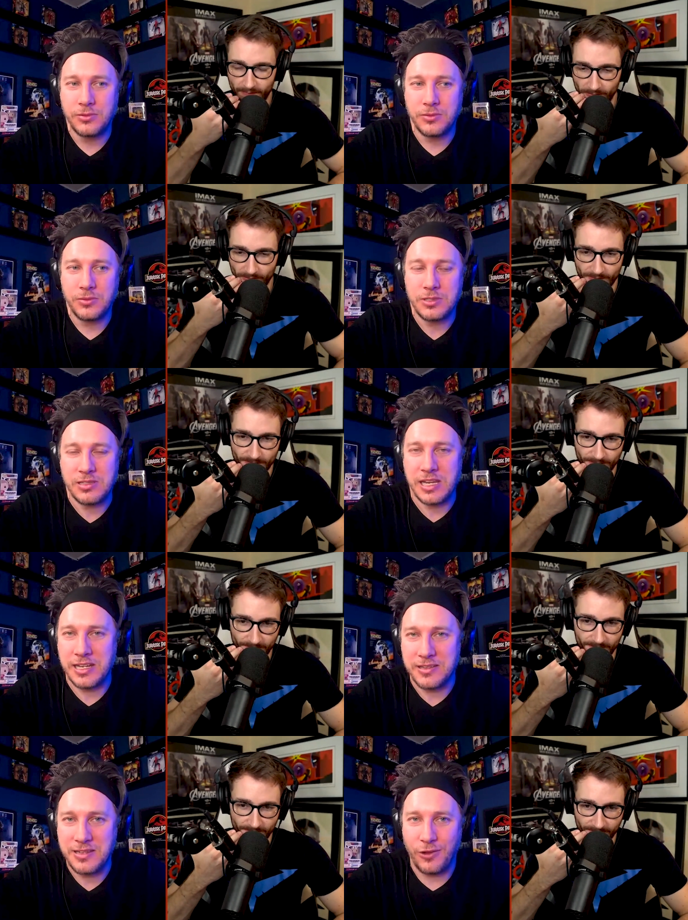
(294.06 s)
Speaker 1: scene
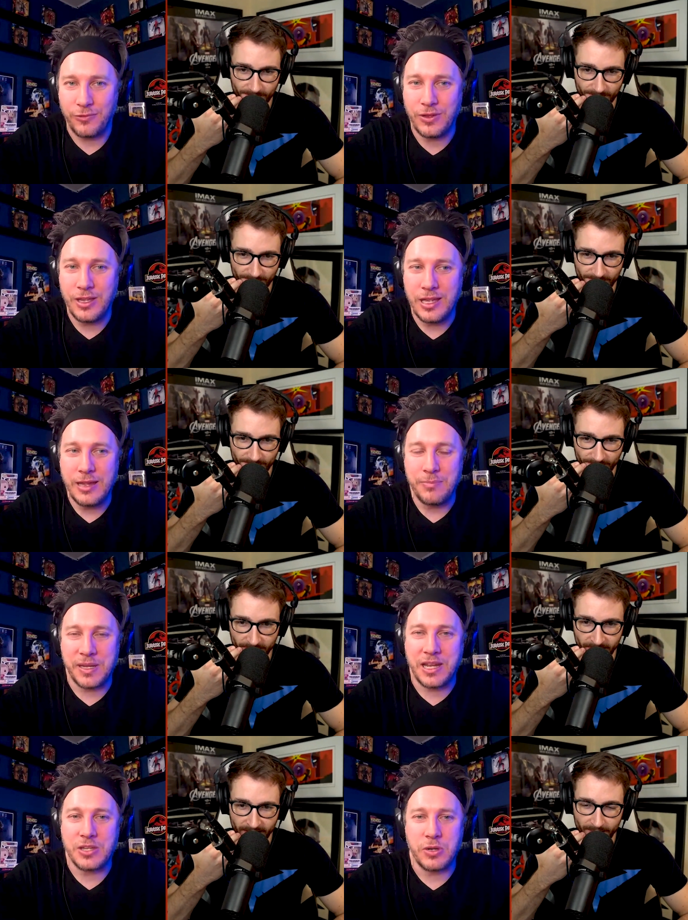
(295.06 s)
itself.
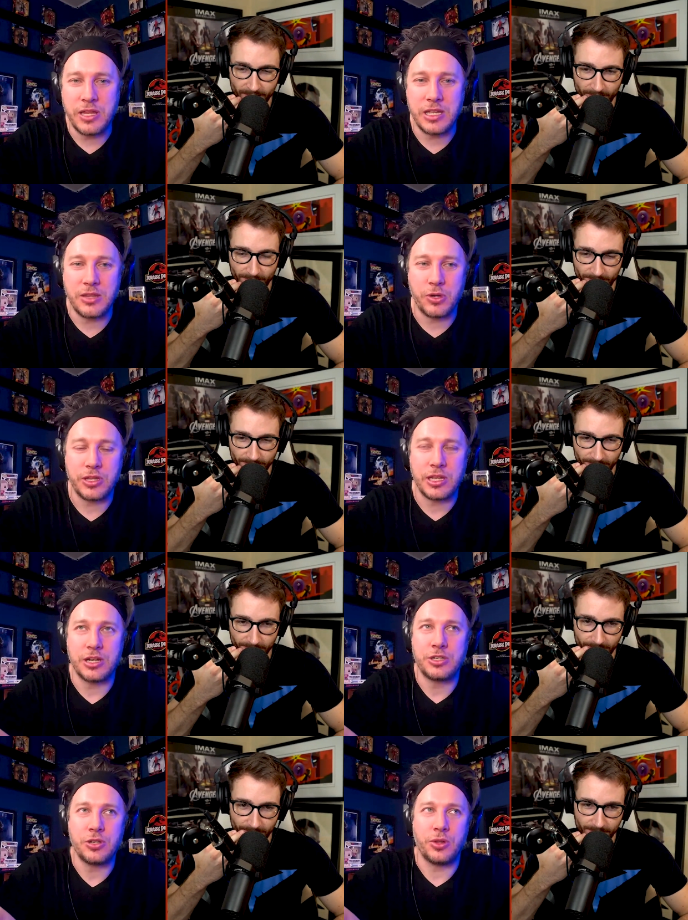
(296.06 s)
Because yeah. what are they what are they going to
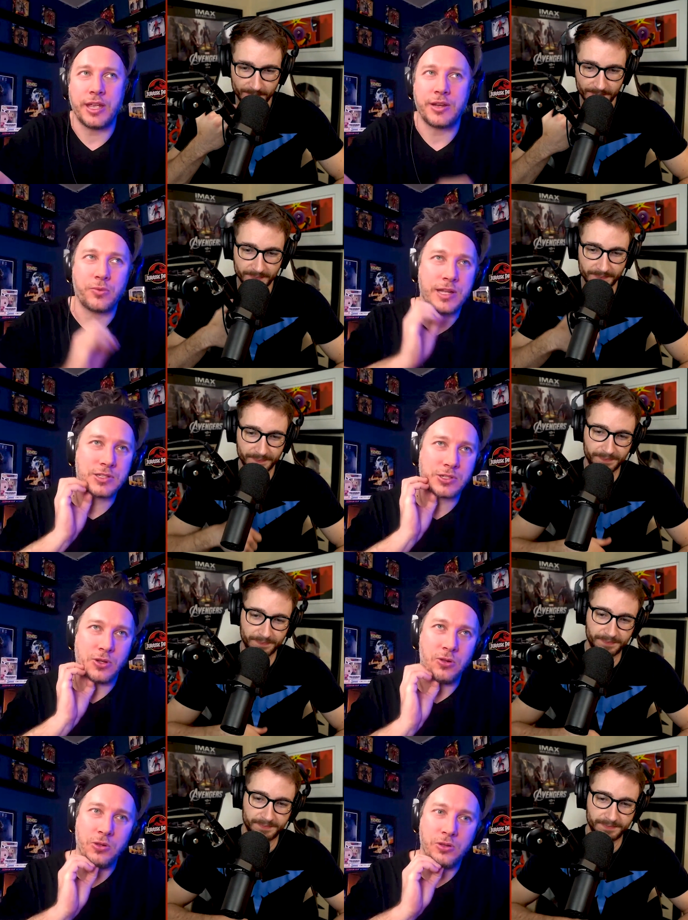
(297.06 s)
do? Like Red
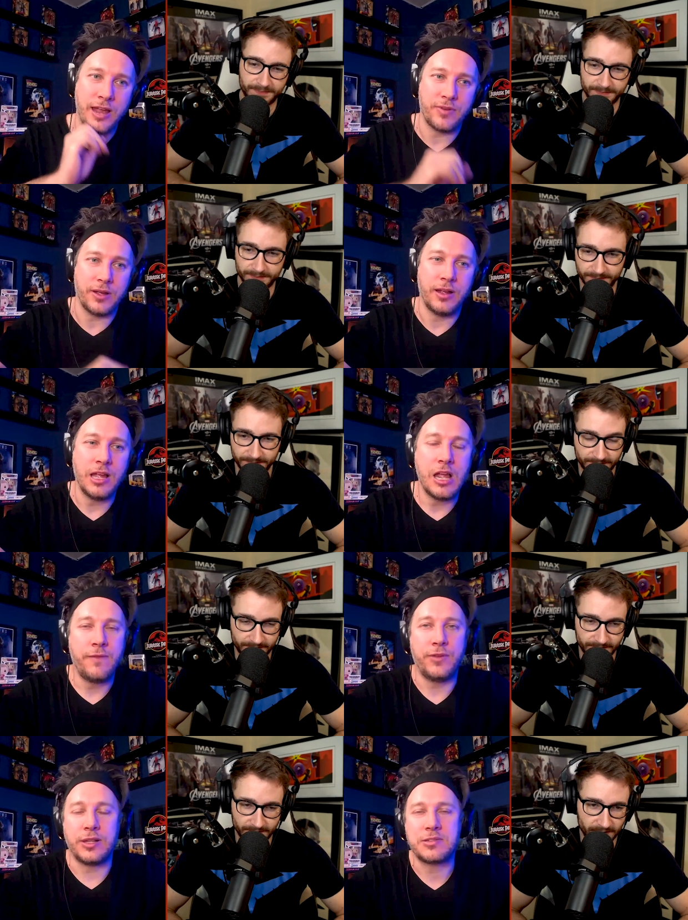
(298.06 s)
Skull have a
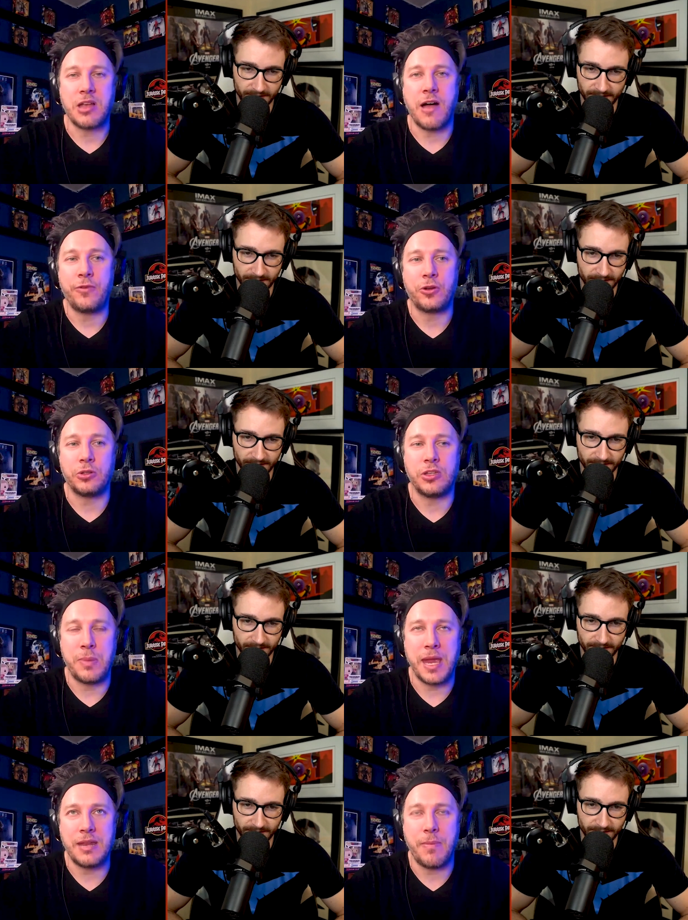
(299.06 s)
philosophical
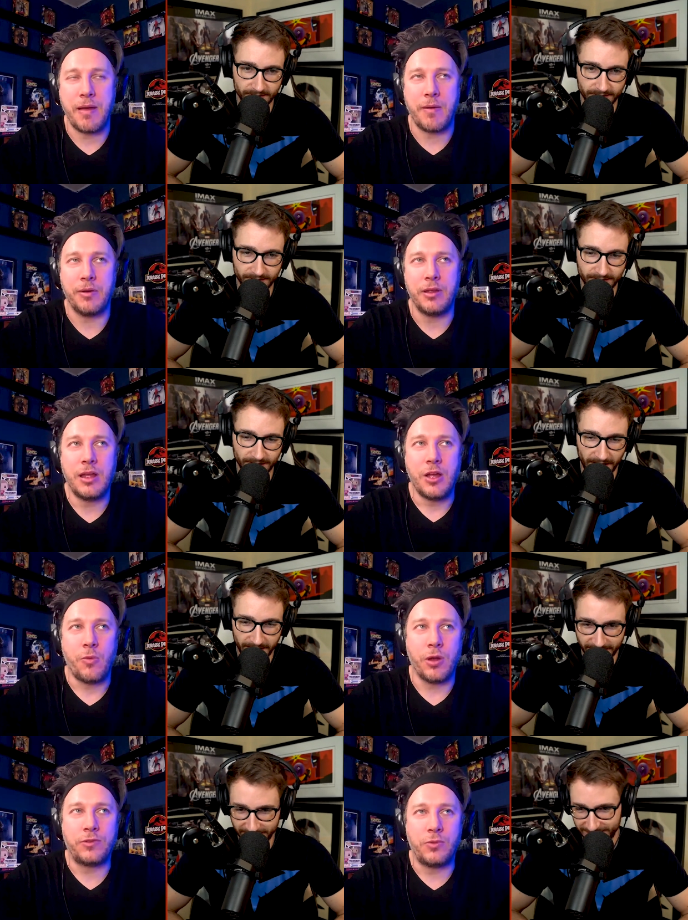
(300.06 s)
debate about
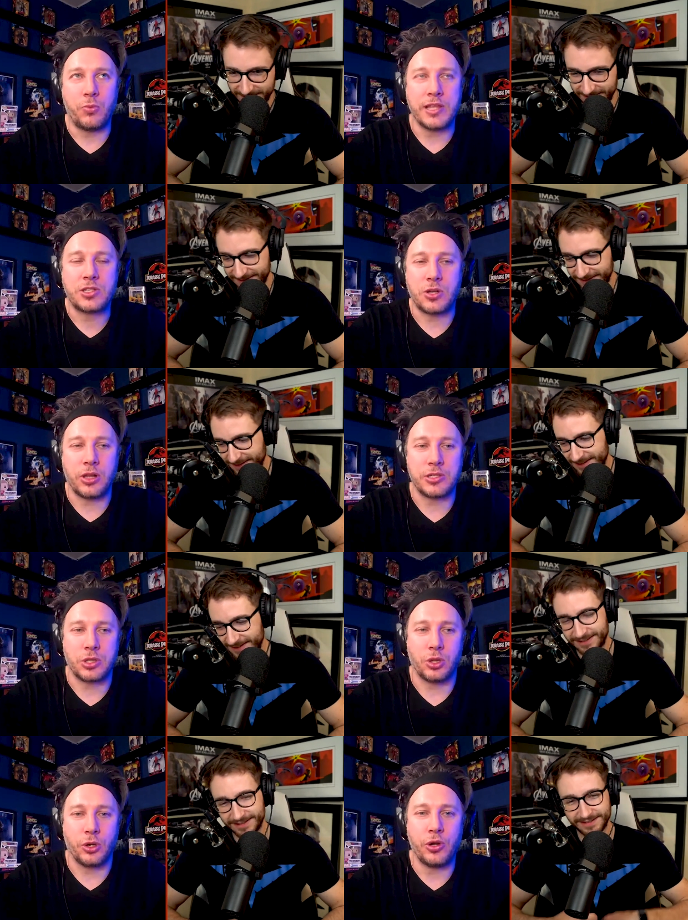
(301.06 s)
what Red Skull has
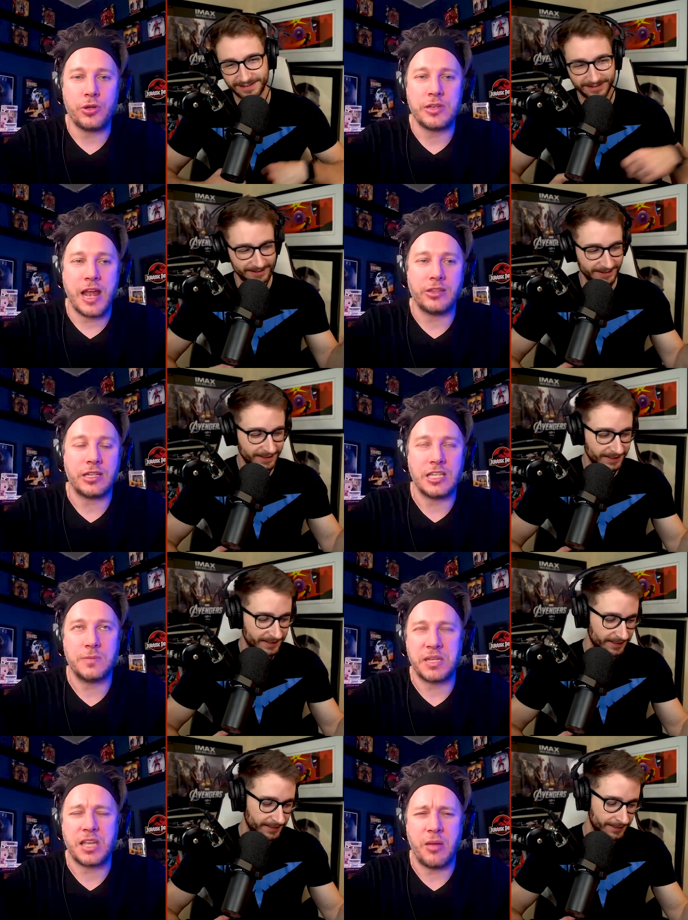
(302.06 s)
learned now that he's
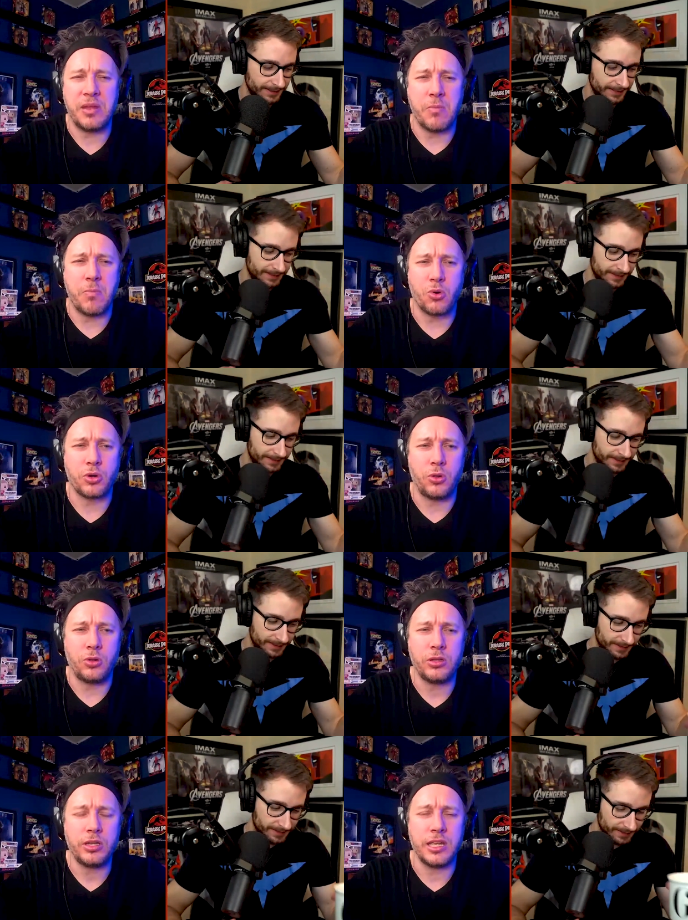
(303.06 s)
become an immortal in